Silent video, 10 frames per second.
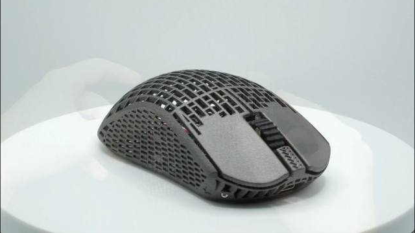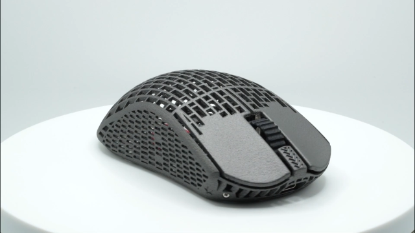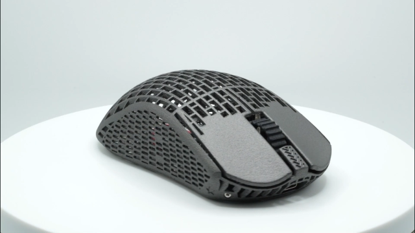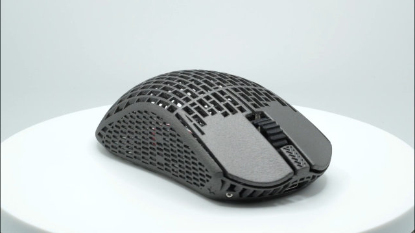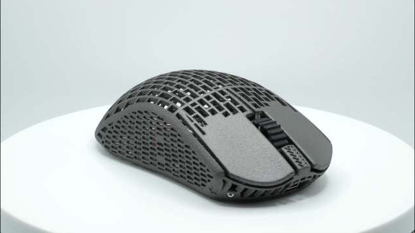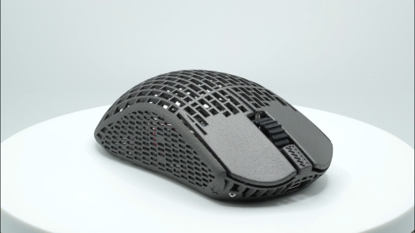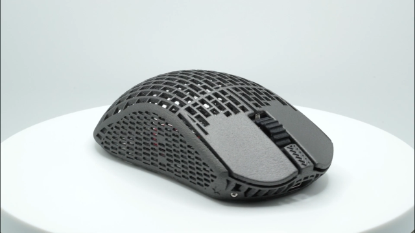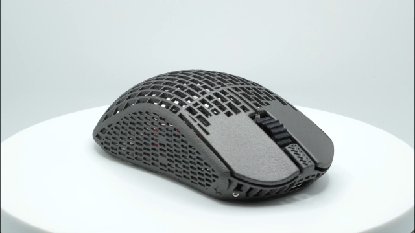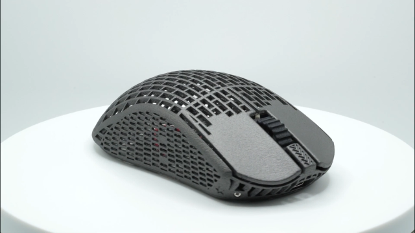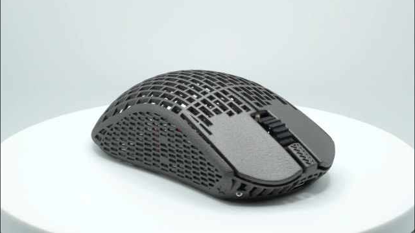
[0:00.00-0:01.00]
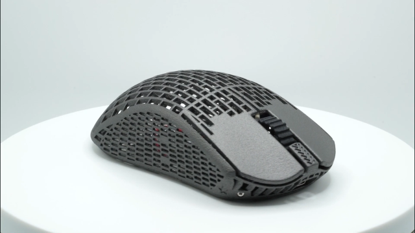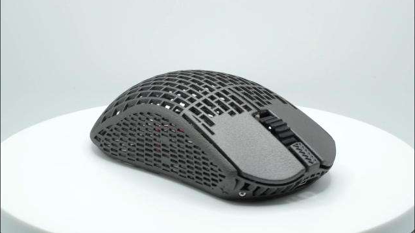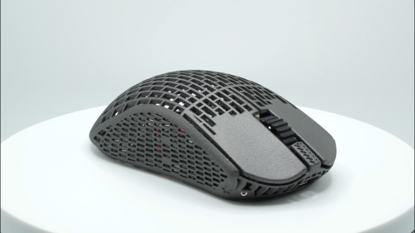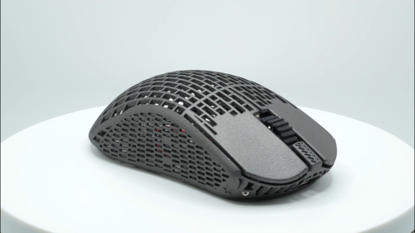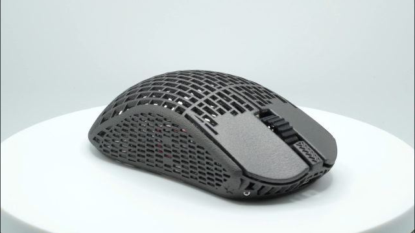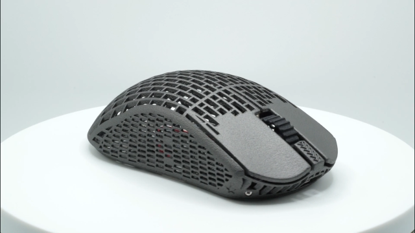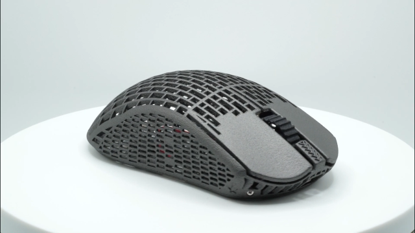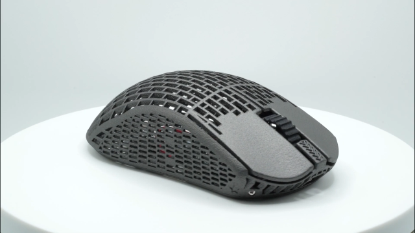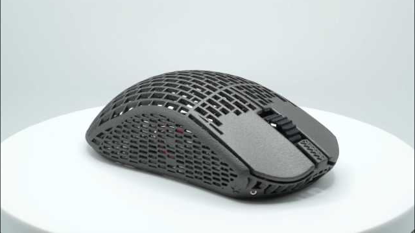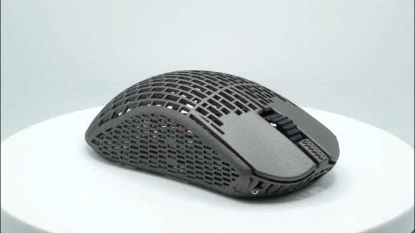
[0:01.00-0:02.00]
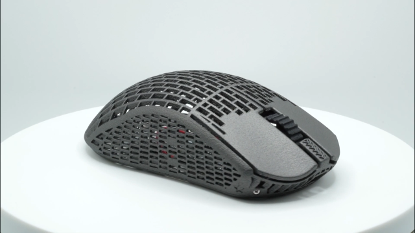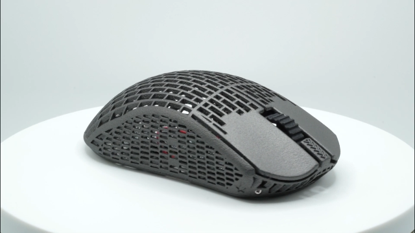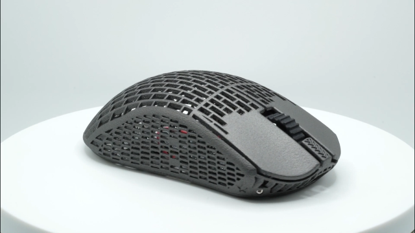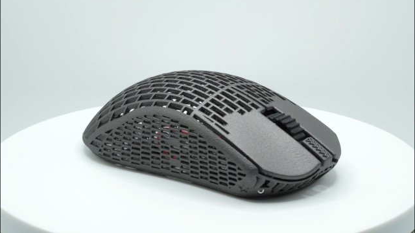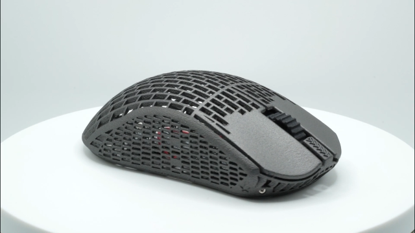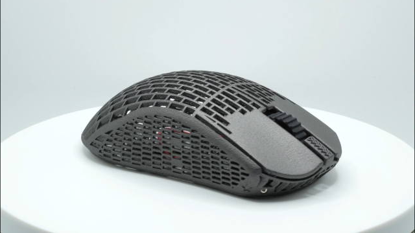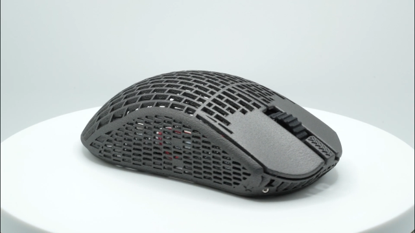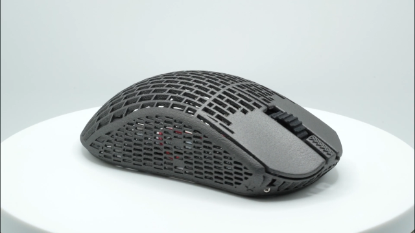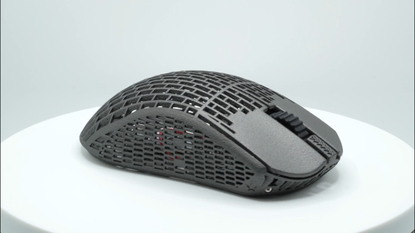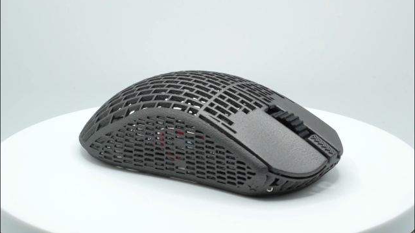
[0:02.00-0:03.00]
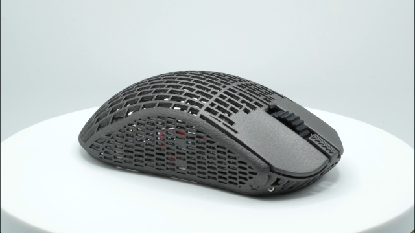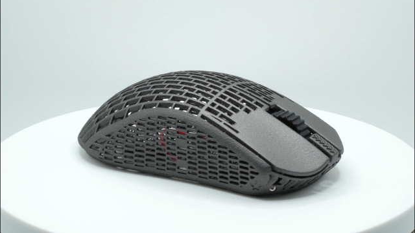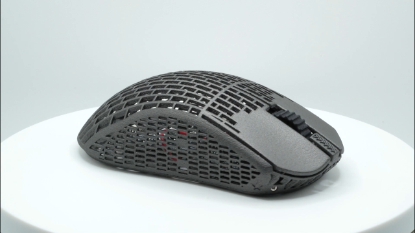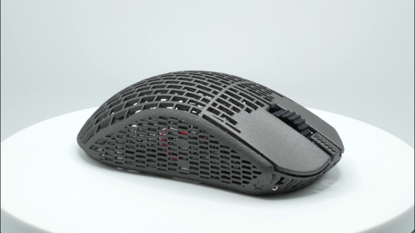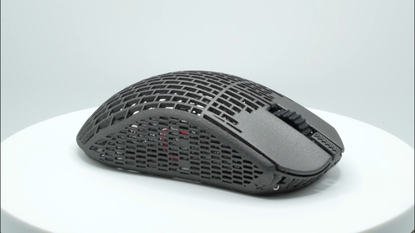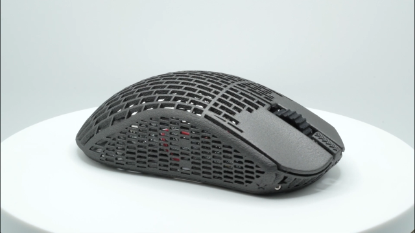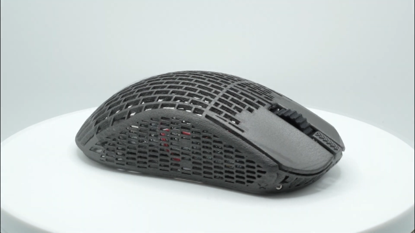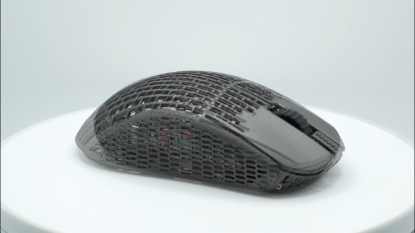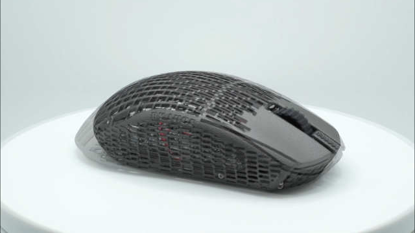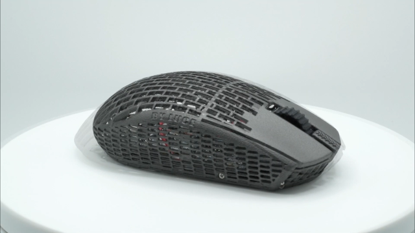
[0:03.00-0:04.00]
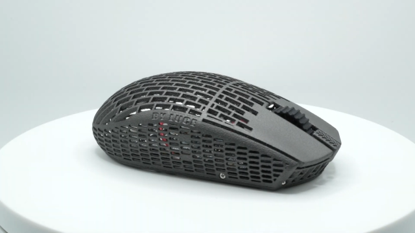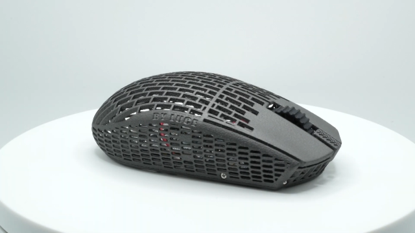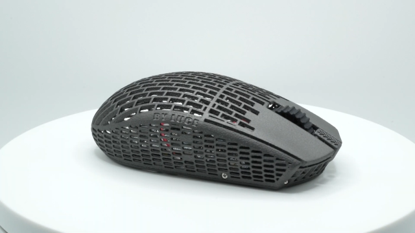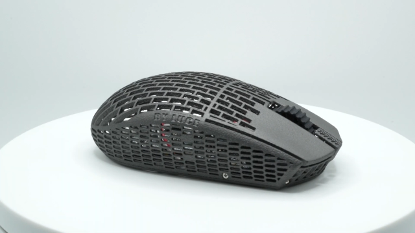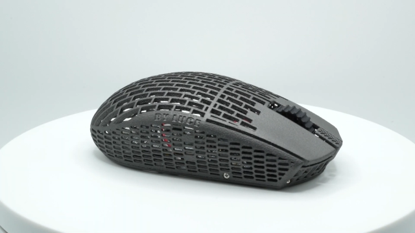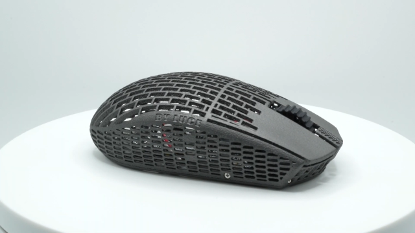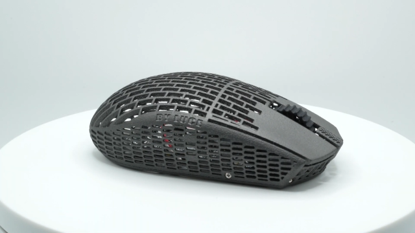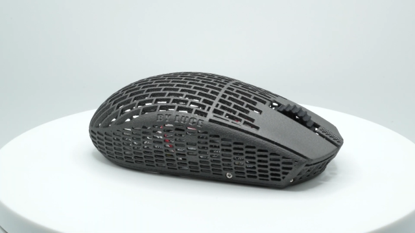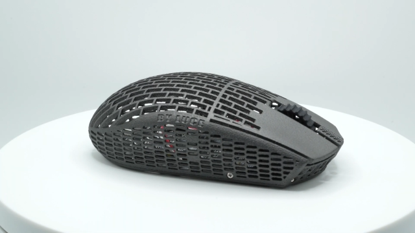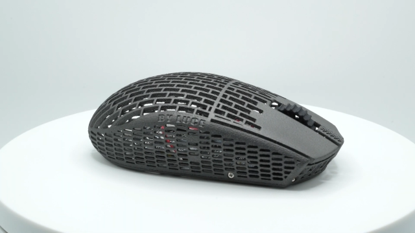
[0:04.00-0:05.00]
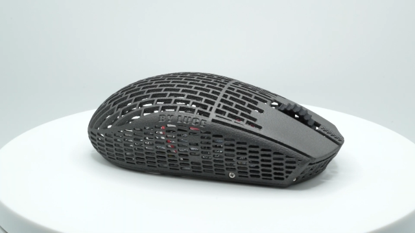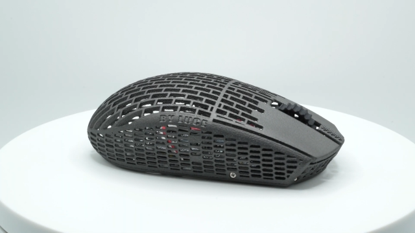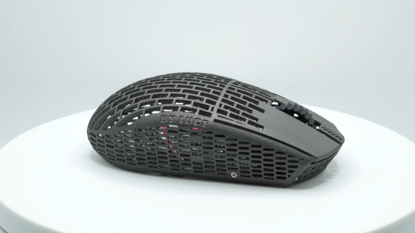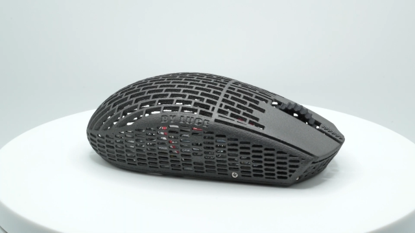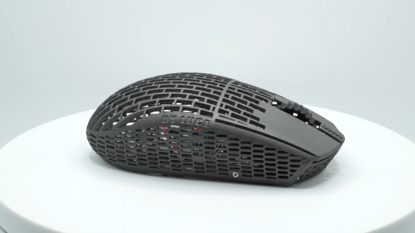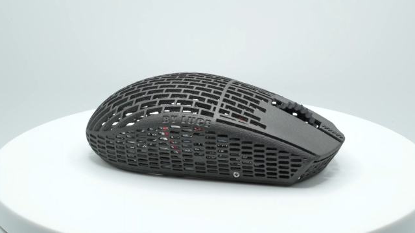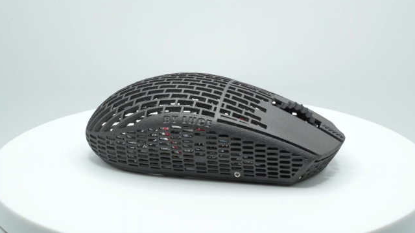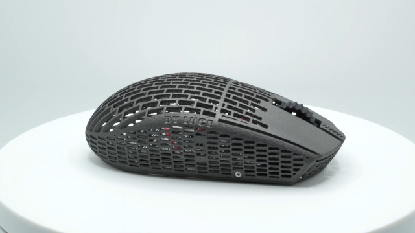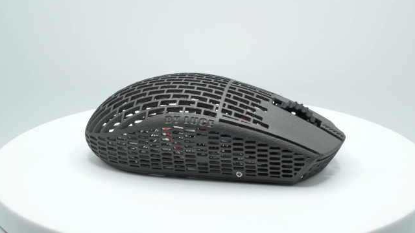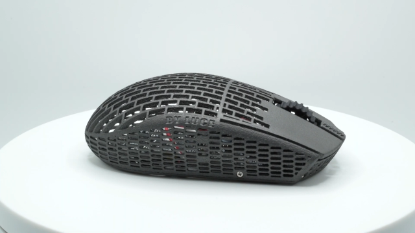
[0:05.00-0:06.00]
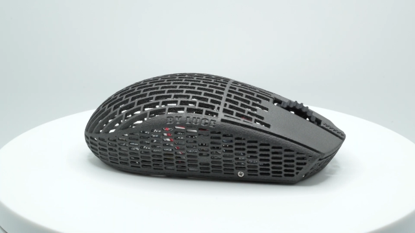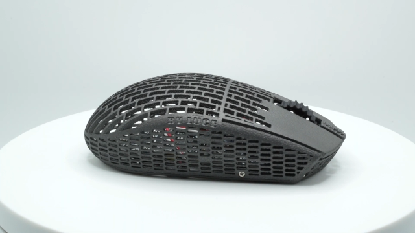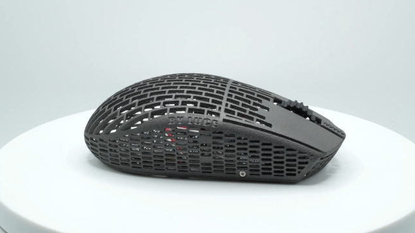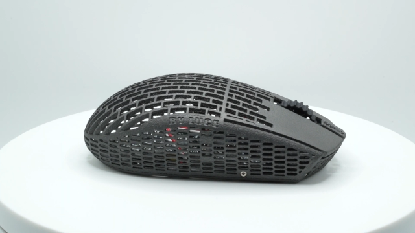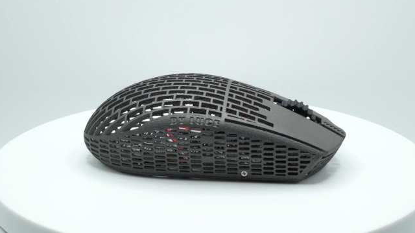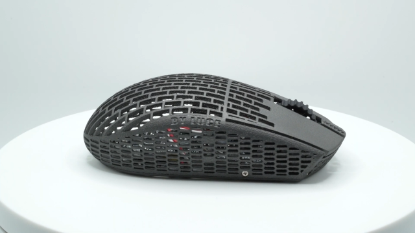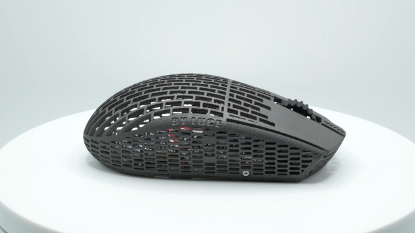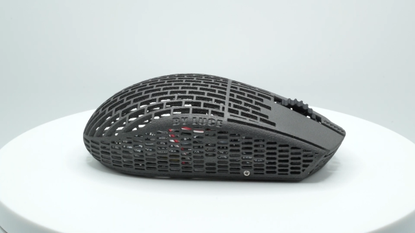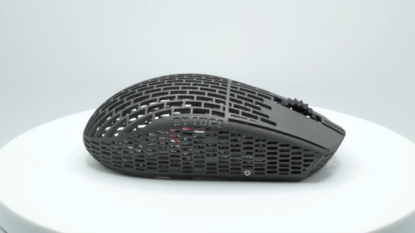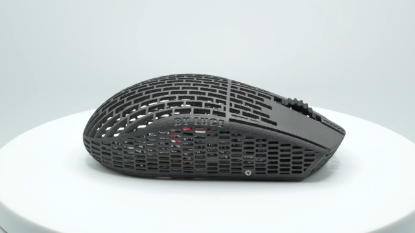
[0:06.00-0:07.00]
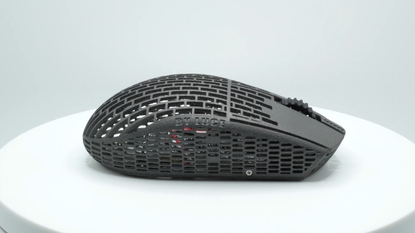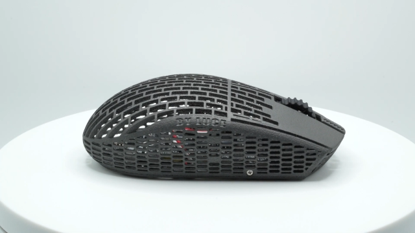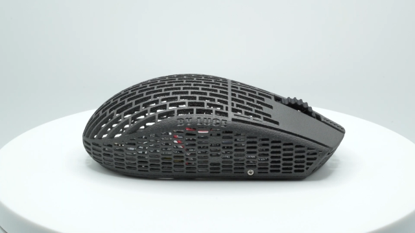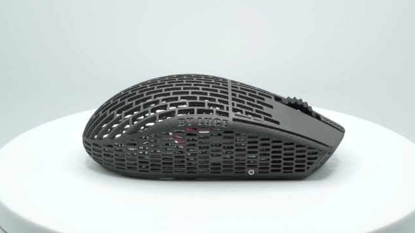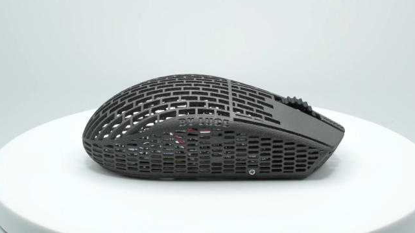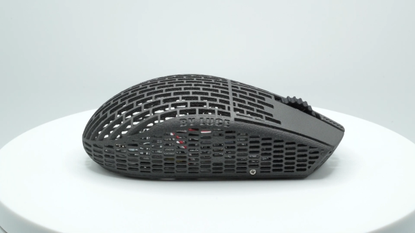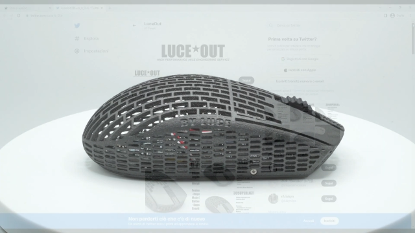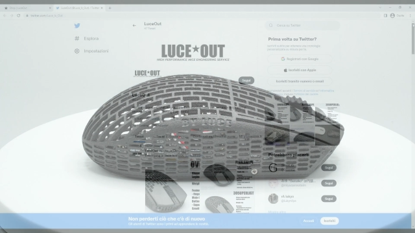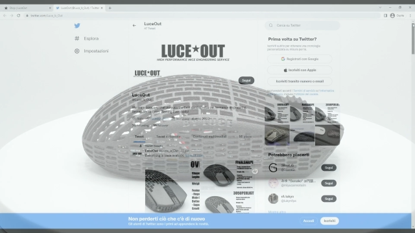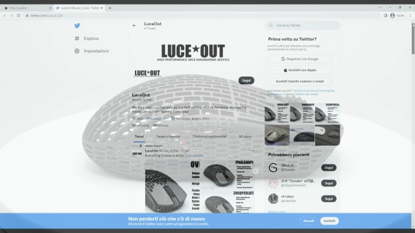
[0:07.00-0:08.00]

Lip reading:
Nobody's mouth can be seen.